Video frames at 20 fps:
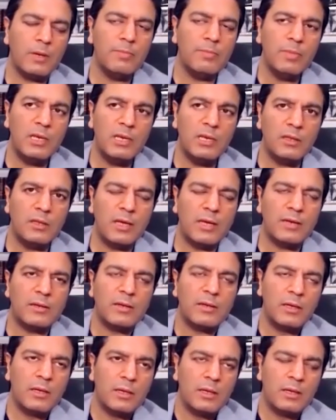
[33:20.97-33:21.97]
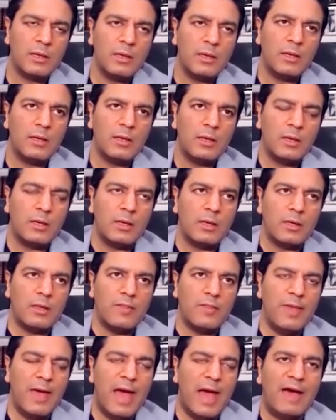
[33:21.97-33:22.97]
Meaning that
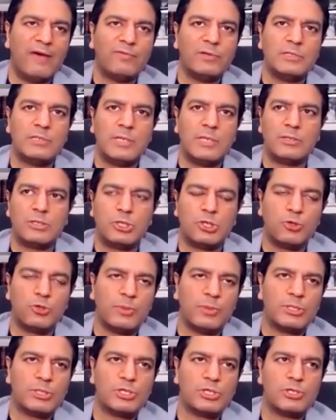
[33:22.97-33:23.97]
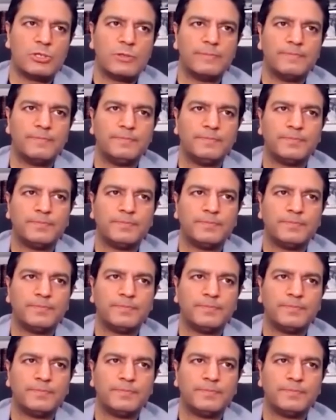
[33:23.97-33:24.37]
they haven't done too much